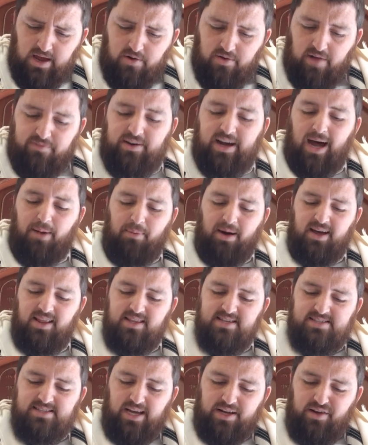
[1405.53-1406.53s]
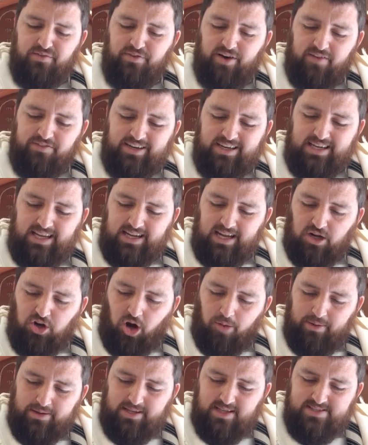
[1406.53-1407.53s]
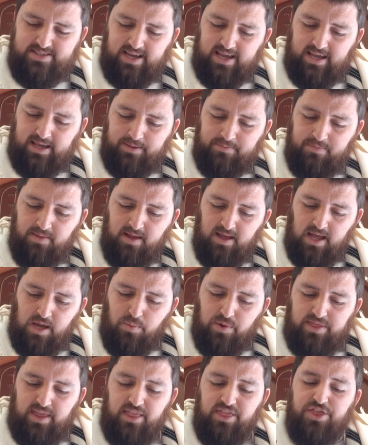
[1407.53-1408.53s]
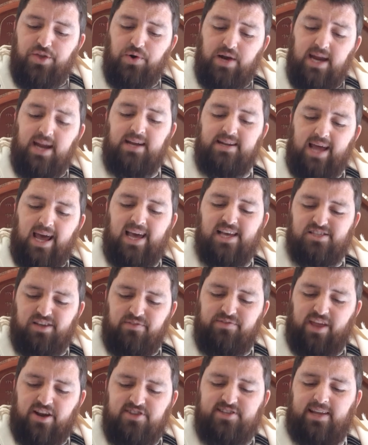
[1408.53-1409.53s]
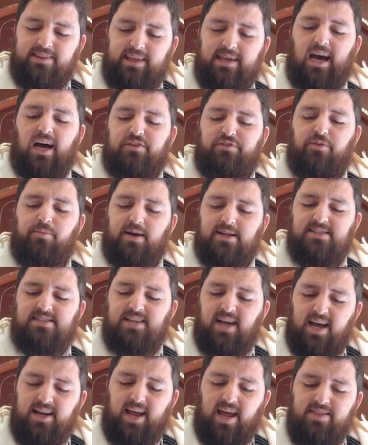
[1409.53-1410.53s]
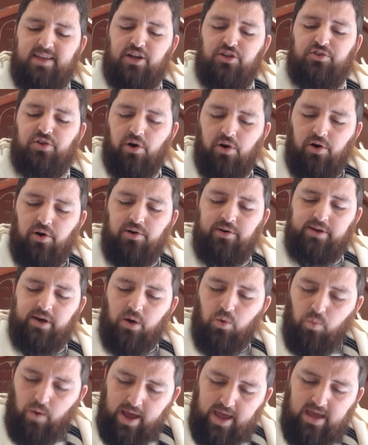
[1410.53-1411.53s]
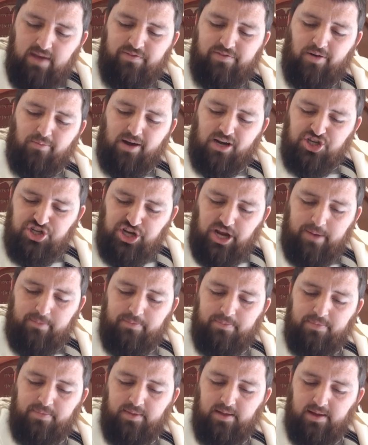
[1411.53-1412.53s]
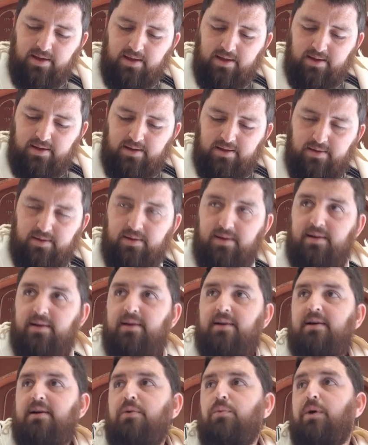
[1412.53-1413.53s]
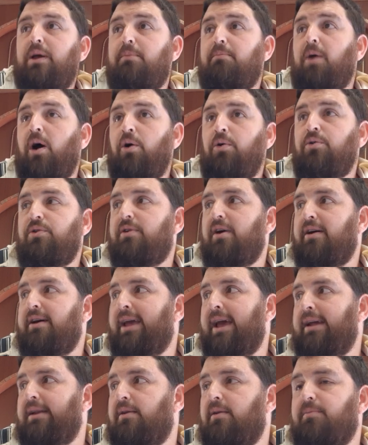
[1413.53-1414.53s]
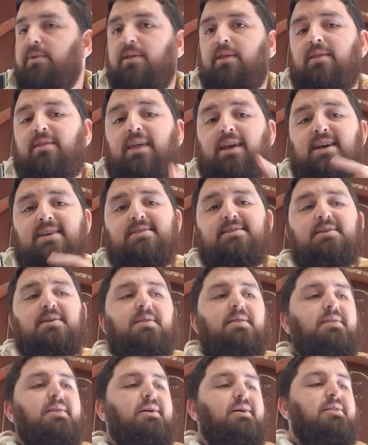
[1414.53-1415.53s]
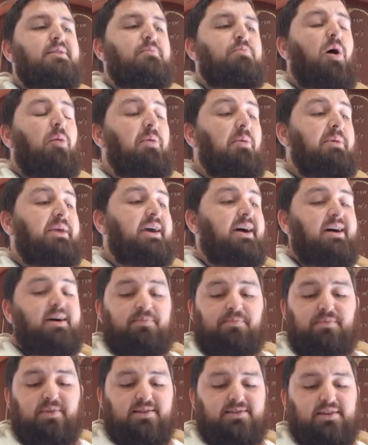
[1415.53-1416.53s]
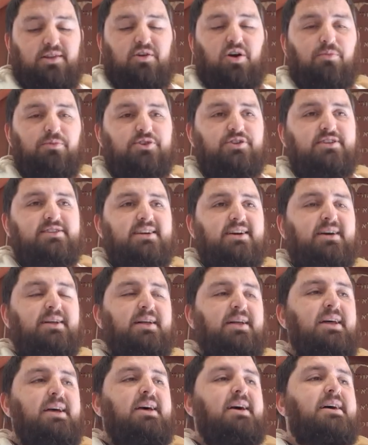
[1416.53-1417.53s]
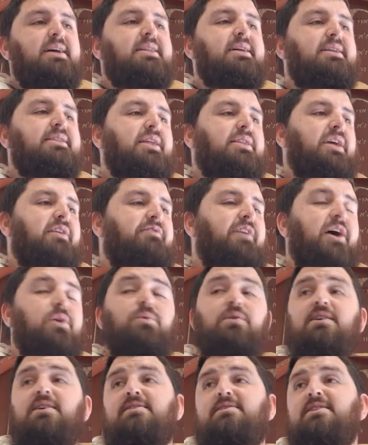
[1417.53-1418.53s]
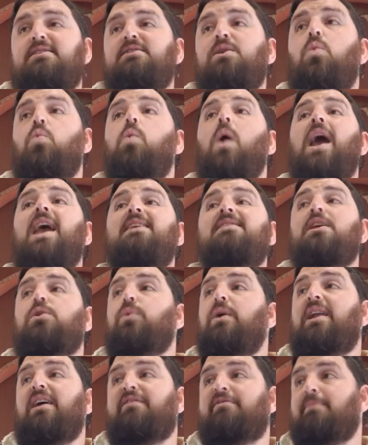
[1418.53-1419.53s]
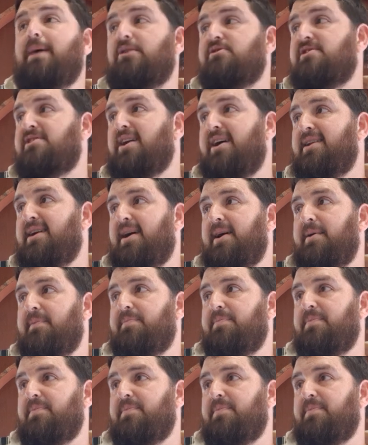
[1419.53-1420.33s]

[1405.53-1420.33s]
Rav Chama, the son of Rav Chanina, commented, saying, Within three days of their setting out from Mount Sinai, they turned away from Hashem. We moaned again. But the thing is, the, the problem here, it's in the commentaries here, that, that they find with this, is the way that we left Mount Sinai.